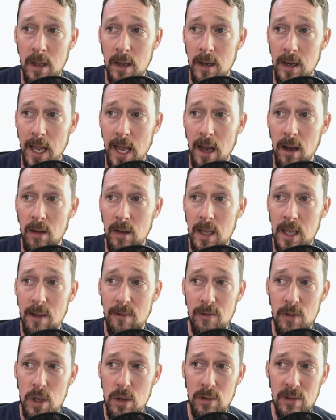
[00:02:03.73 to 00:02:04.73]
Now,
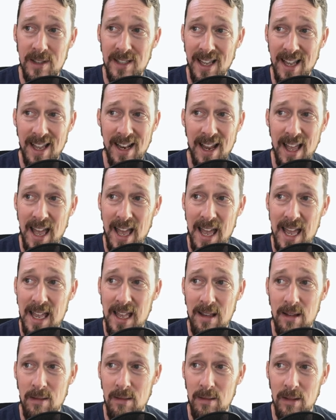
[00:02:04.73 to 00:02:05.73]
if you said,
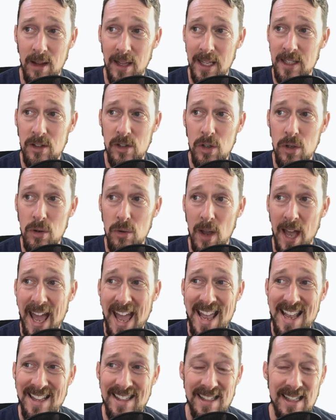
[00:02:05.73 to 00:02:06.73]
hey, let's do
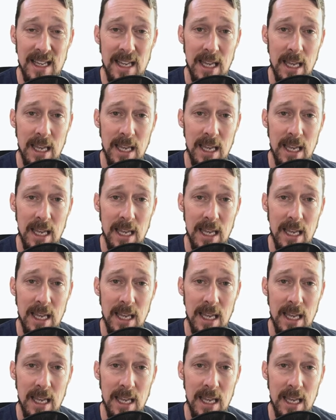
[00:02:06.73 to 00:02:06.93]
AZ,